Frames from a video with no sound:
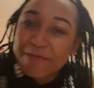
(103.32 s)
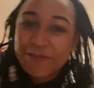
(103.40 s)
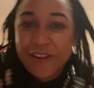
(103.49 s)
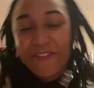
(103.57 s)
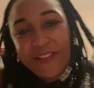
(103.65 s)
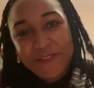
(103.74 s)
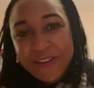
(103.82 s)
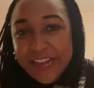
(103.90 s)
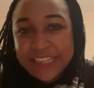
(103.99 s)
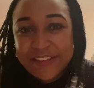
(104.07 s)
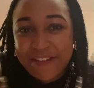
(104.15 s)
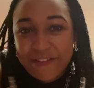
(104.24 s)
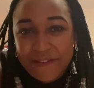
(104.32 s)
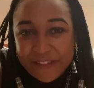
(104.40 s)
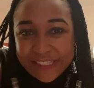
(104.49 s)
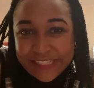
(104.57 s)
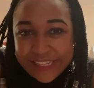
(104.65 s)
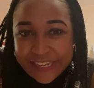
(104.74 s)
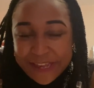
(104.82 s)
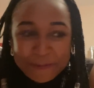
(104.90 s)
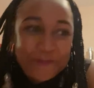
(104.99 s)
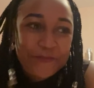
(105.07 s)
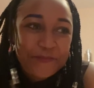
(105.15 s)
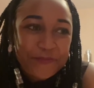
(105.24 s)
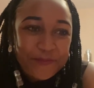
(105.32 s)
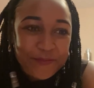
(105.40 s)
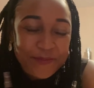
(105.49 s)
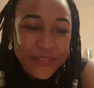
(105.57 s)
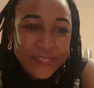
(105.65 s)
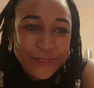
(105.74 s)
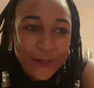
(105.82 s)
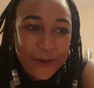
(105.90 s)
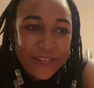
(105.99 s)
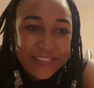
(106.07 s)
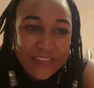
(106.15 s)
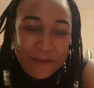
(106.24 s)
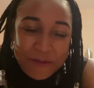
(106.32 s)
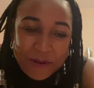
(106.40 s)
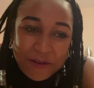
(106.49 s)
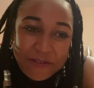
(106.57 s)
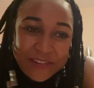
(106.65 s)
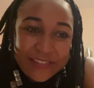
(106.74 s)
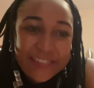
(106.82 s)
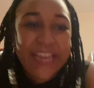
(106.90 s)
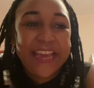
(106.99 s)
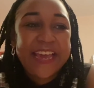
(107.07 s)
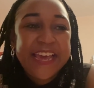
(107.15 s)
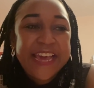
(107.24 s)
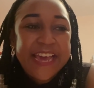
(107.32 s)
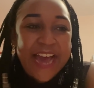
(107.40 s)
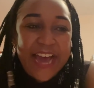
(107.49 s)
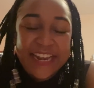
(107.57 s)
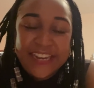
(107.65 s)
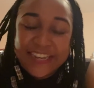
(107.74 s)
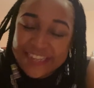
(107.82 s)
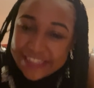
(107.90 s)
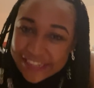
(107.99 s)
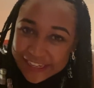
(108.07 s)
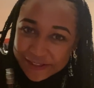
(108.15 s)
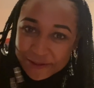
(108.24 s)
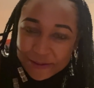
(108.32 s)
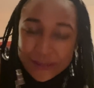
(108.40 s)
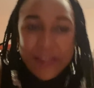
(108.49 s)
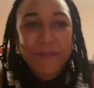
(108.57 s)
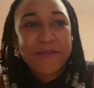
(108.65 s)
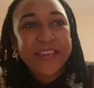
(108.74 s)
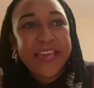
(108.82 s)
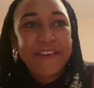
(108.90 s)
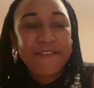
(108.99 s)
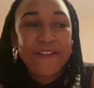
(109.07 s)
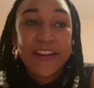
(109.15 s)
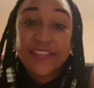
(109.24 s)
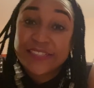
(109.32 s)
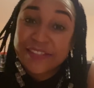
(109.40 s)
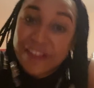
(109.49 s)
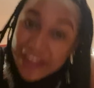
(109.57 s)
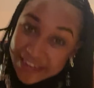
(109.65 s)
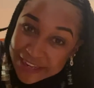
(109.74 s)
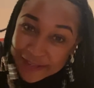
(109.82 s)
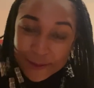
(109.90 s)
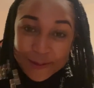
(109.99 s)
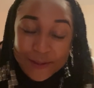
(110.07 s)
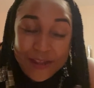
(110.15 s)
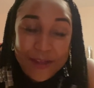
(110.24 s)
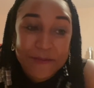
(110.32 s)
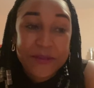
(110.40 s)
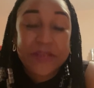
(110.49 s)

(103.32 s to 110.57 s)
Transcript: I'm sure even you guys have never even seen him. So he's coming over today. Anita is also coming. Ivana's nanny is also coming.